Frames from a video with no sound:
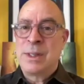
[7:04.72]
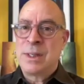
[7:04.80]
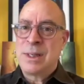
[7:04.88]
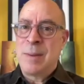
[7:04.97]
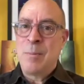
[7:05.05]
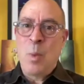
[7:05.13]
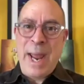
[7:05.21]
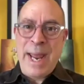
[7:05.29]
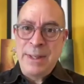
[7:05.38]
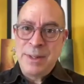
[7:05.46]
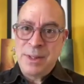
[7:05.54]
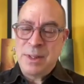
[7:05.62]
some
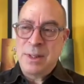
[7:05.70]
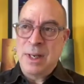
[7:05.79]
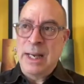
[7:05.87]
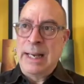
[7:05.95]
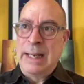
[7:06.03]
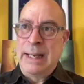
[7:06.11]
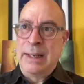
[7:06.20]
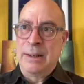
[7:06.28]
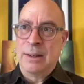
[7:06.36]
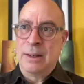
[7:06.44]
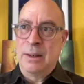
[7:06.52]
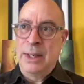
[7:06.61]
ways,
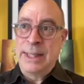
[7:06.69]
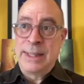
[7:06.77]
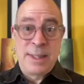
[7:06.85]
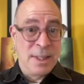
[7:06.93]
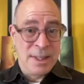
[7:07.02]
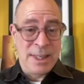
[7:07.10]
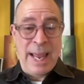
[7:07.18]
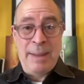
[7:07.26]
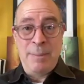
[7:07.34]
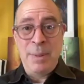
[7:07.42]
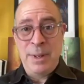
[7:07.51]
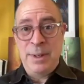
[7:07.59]
it's the
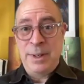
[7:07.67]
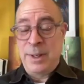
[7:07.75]
same.